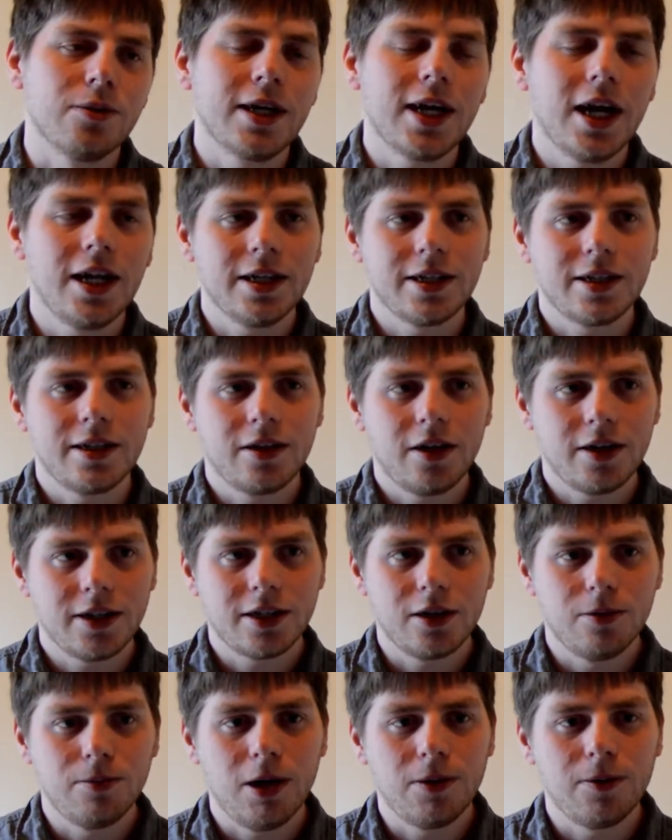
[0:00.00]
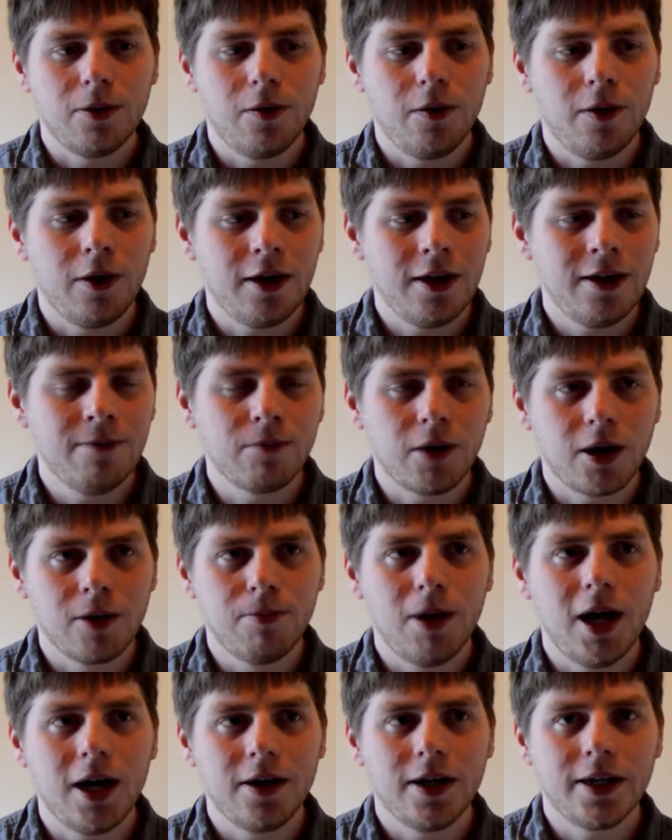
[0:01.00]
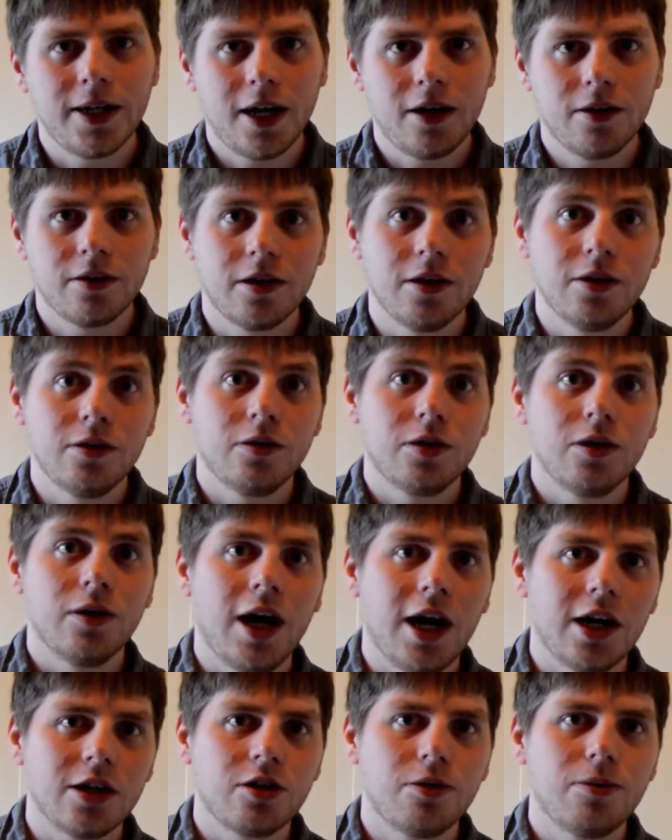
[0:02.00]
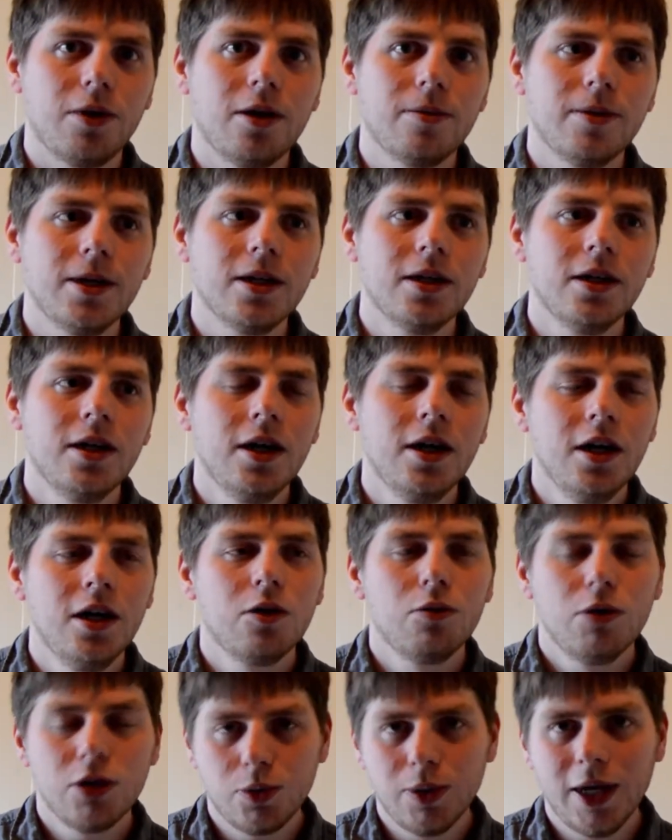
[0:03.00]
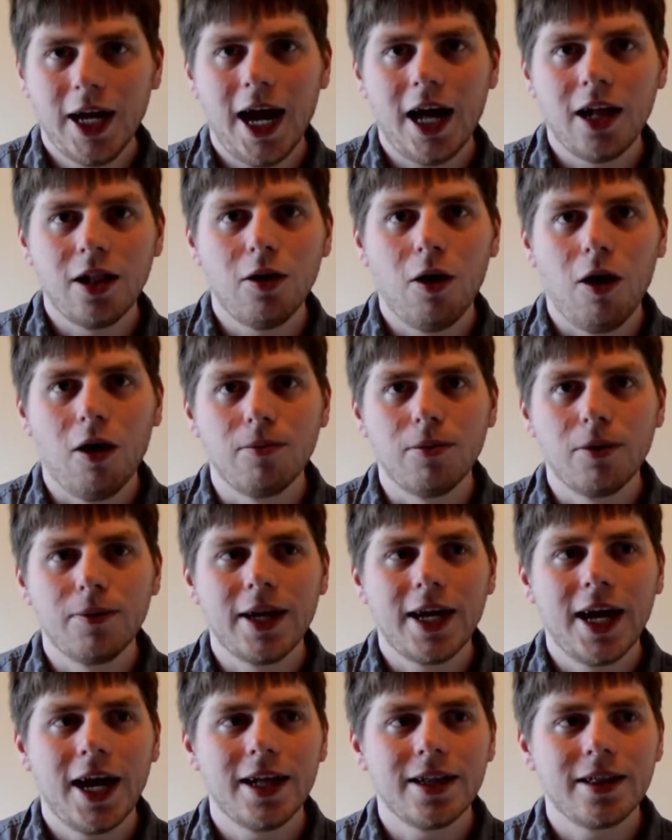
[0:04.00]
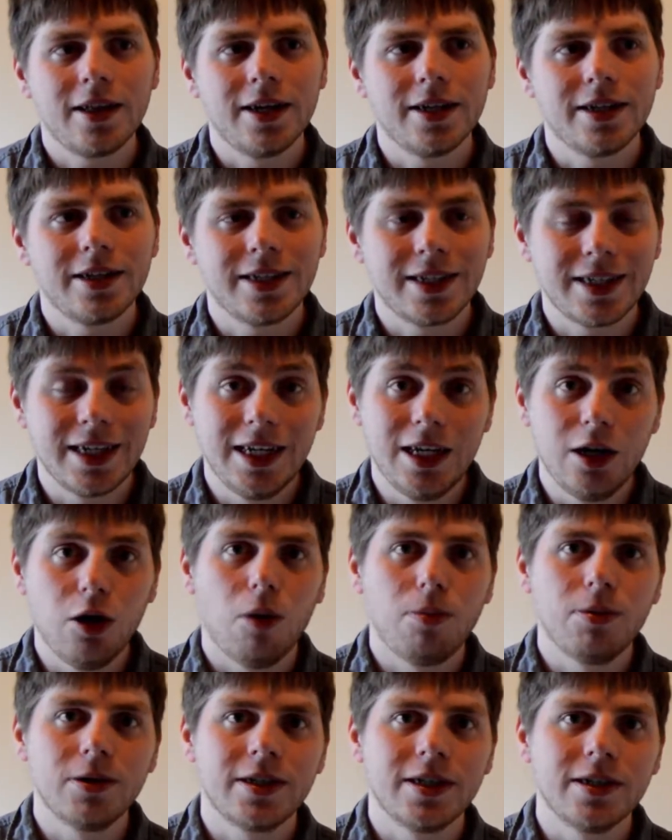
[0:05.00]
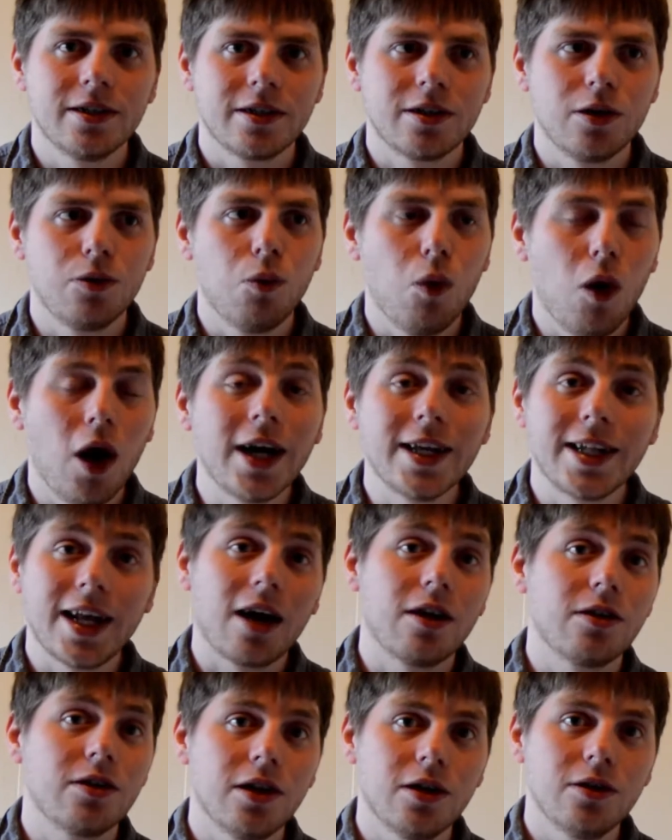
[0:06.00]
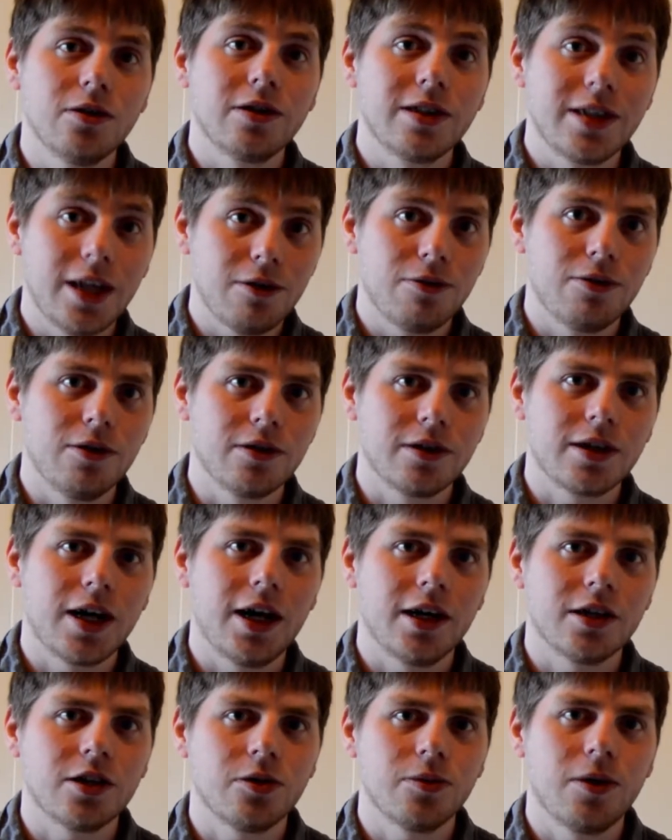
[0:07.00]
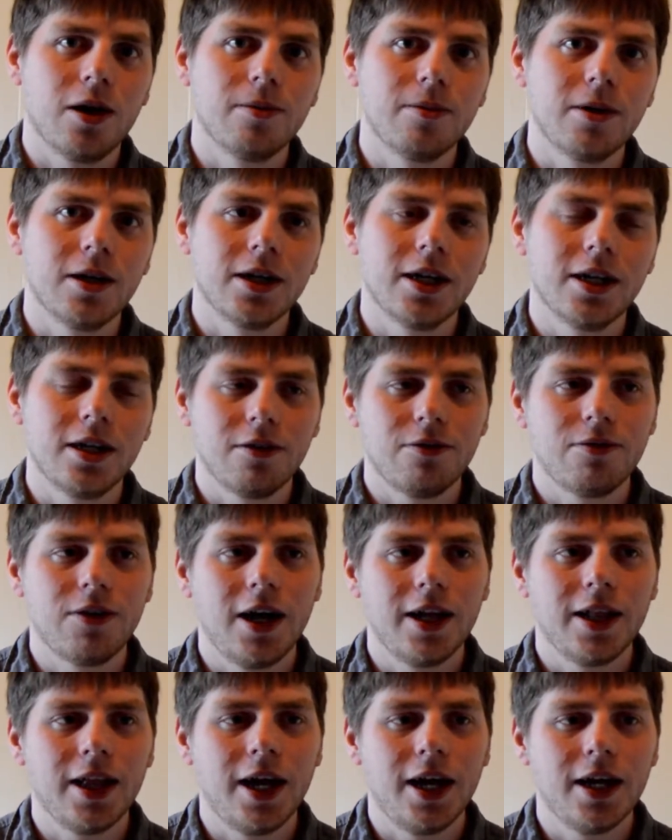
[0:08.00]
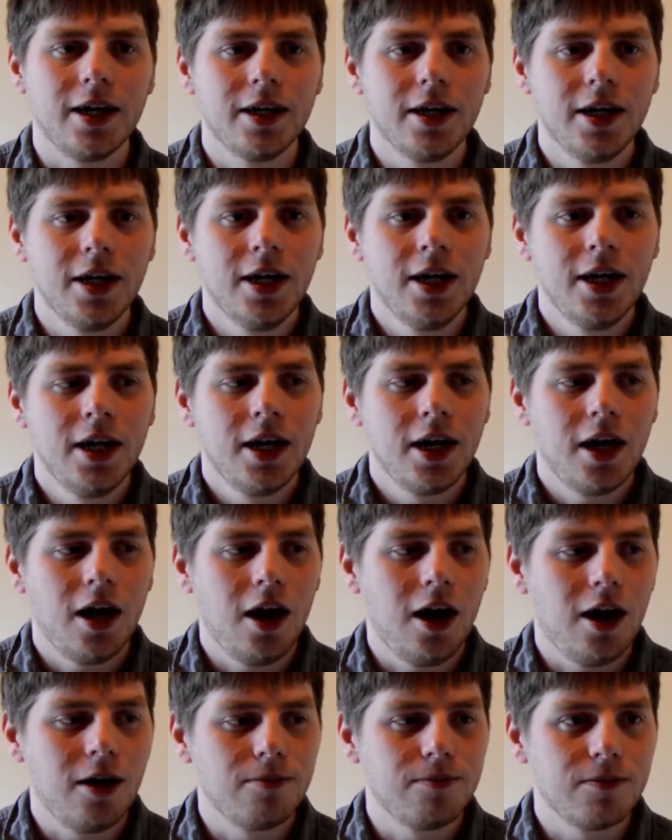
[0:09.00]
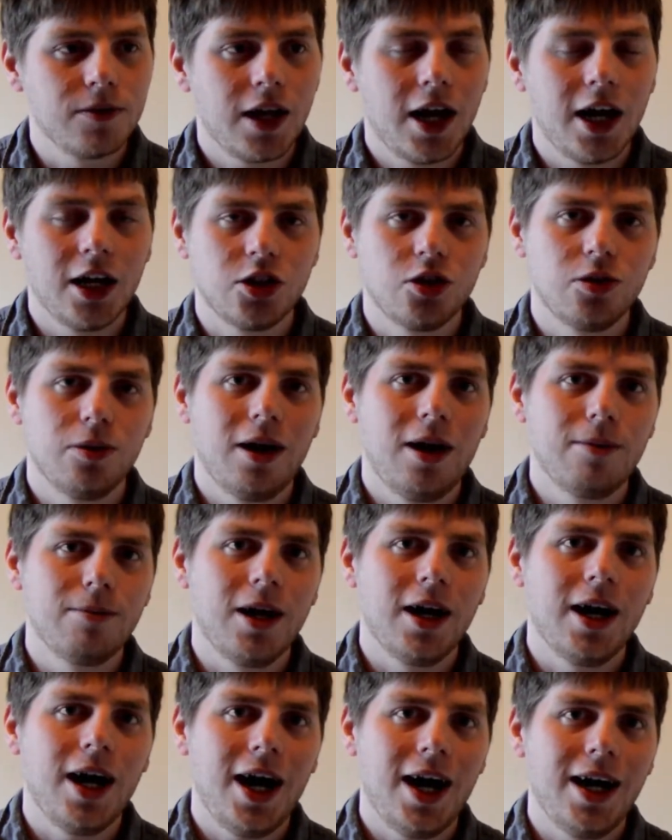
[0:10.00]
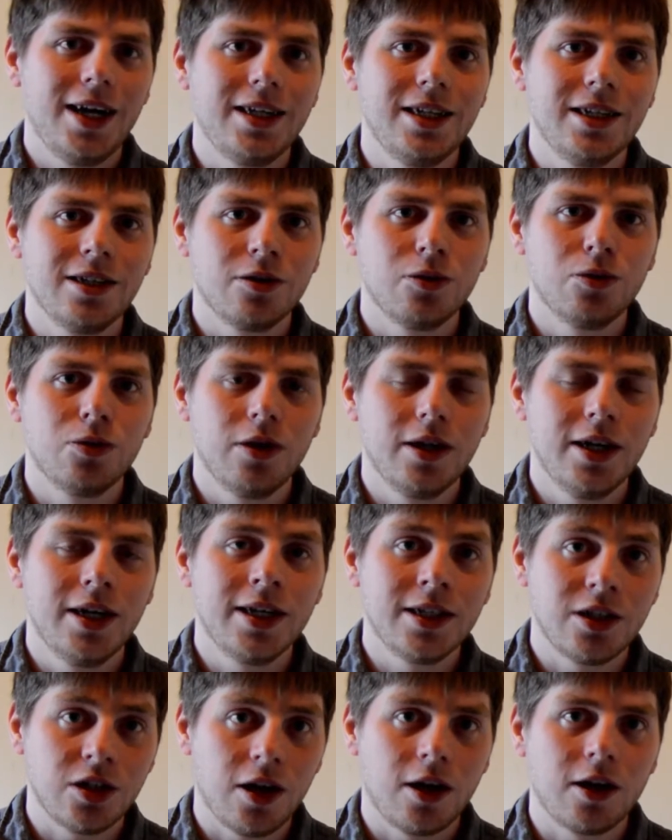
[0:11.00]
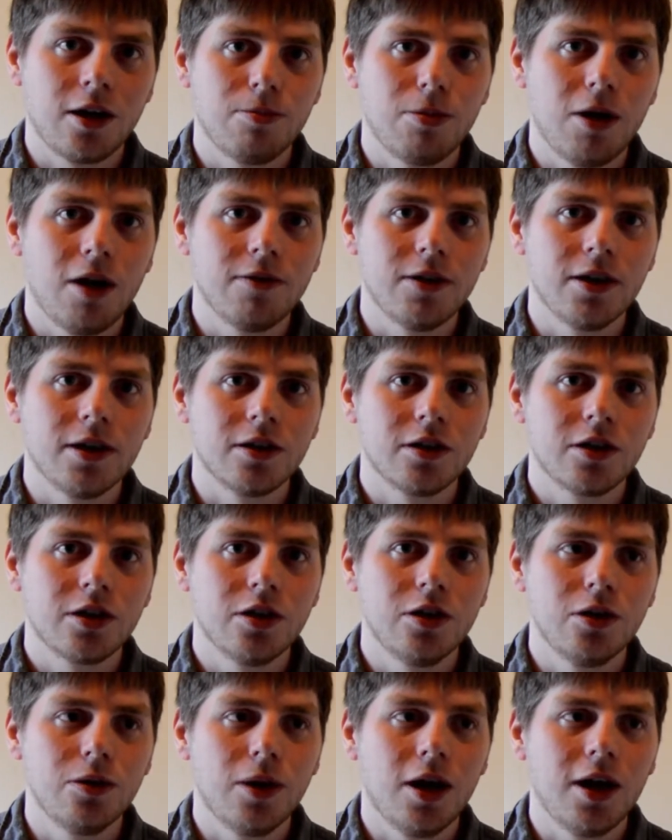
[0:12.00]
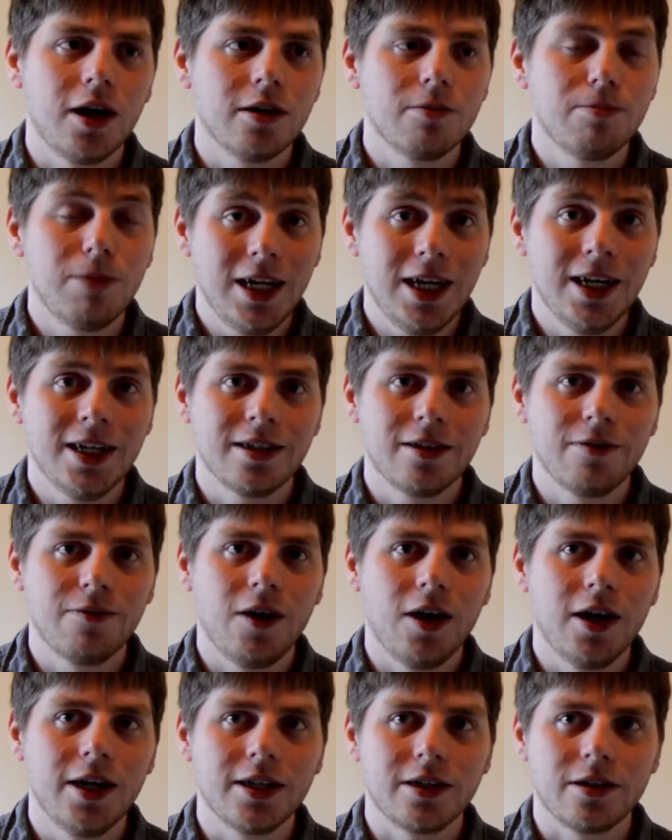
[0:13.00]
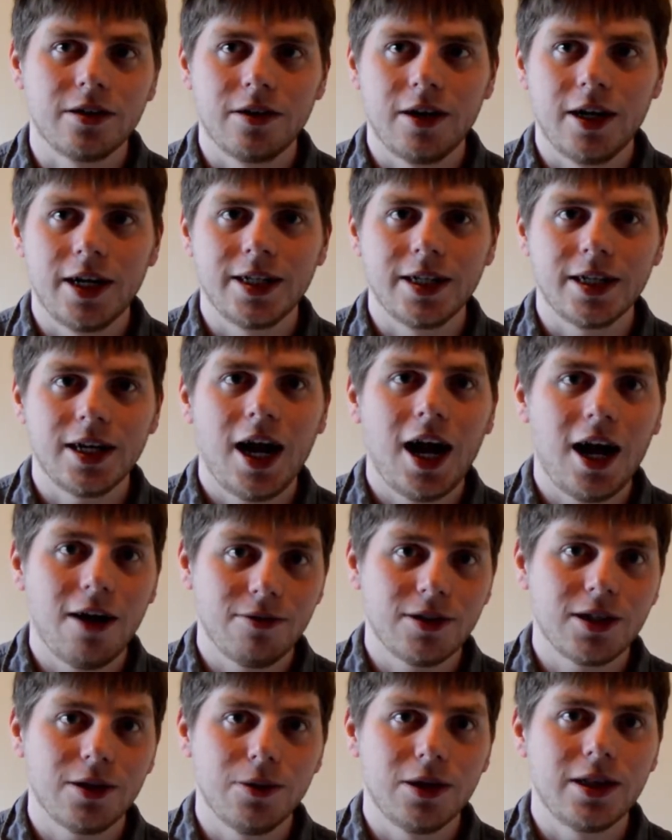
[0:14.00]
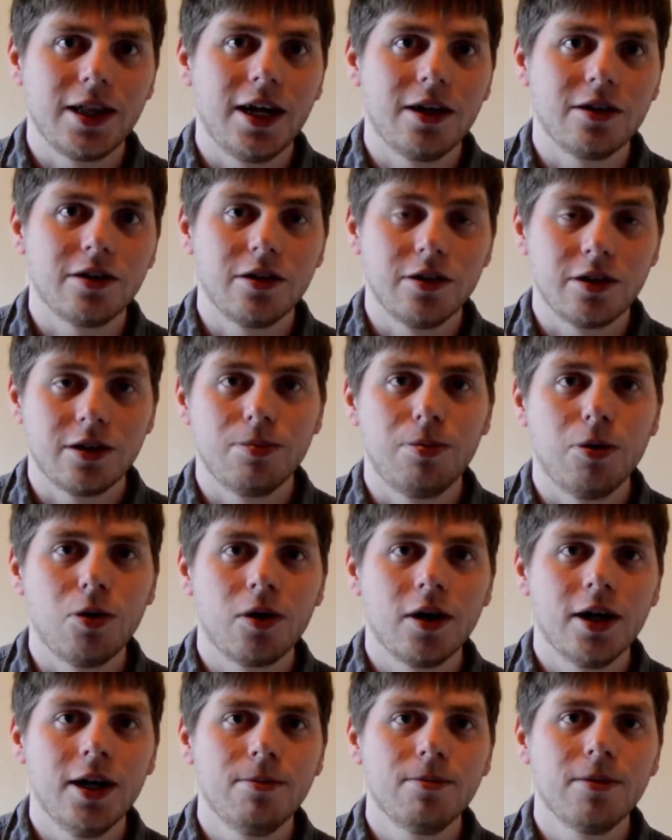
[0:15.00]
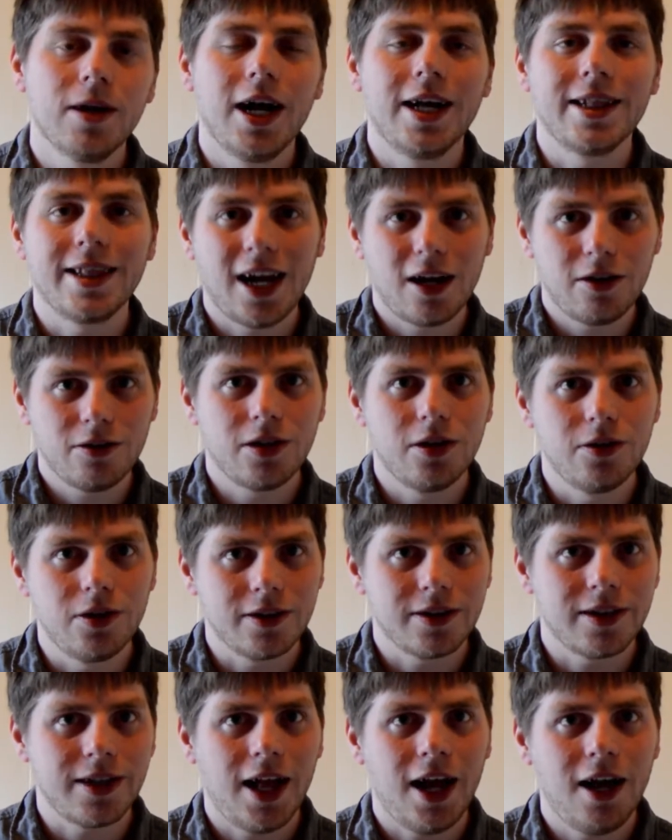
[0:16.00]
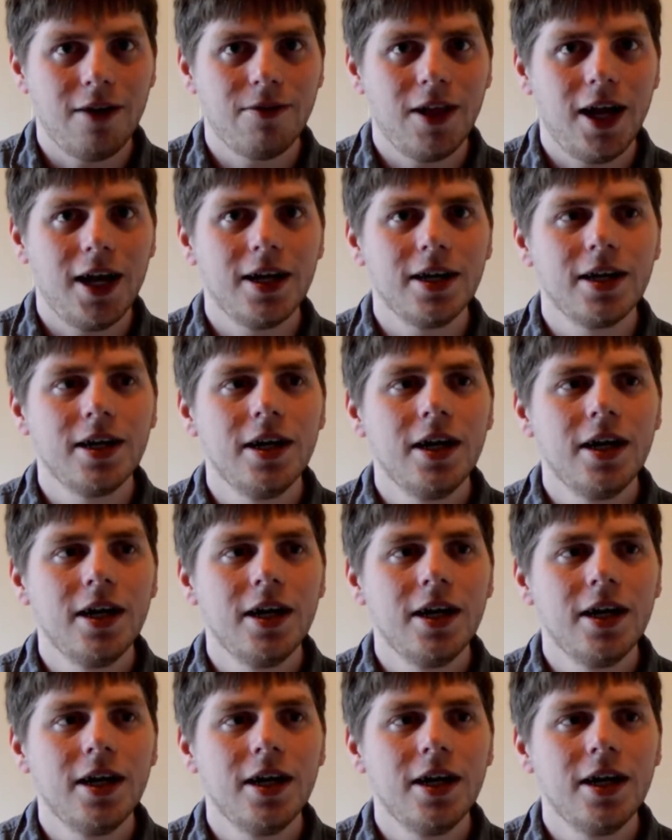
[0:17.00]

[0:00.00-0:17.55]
We get this nice little moment of him comparing Naruto to Hashirama, which we get a lot, but we get like to see the opposite. So why Naruto is different to Hashirama, in the fact that Hashirama had his younger brother to be his advisor and have someone there to support him, and Naruto doesn't have that.